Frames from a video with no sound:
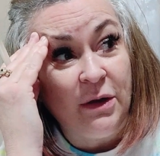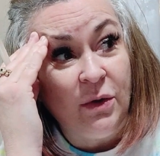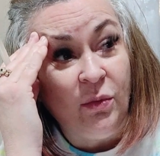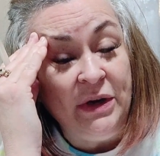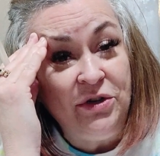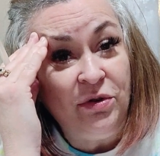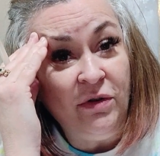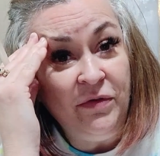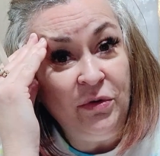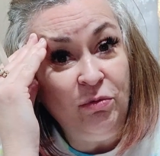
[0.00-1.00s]
We
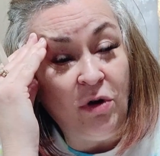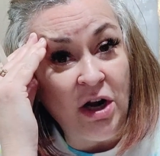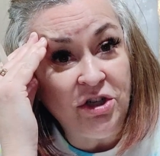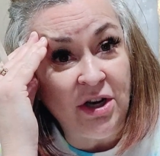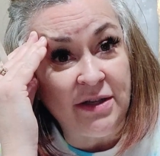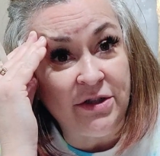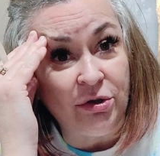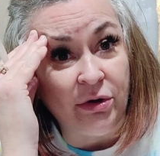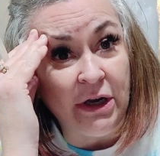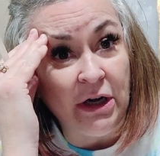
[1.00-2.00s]
drove through
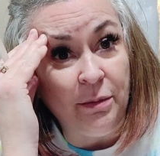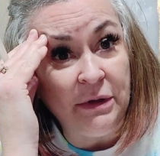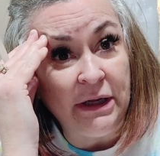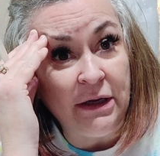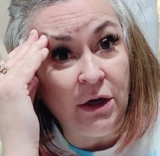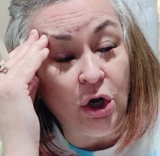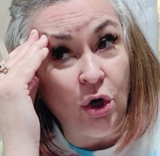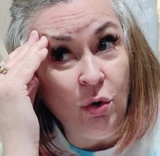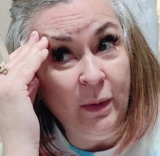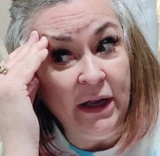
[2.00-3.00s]
Rochester and I'm like,
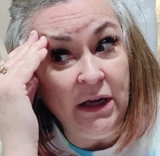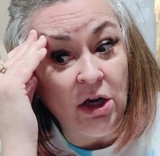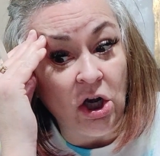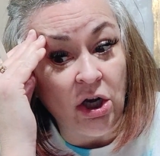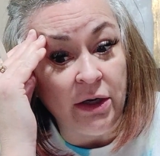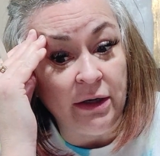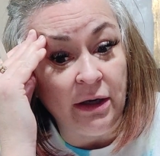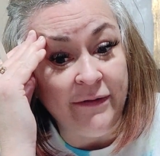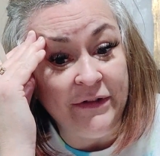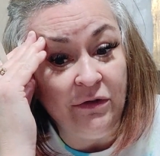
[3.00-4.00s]
oh my God,
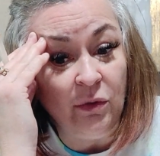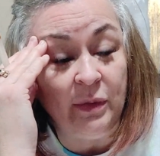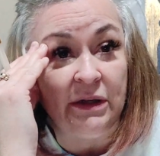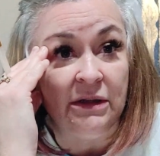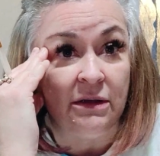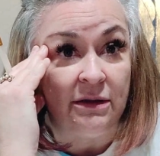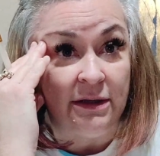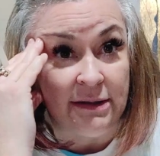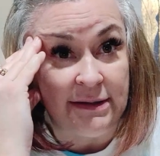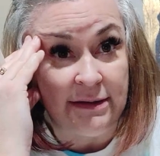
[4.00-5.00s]
I've never been
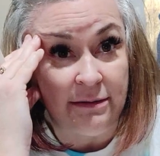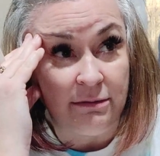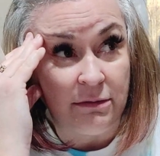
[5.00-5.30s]
this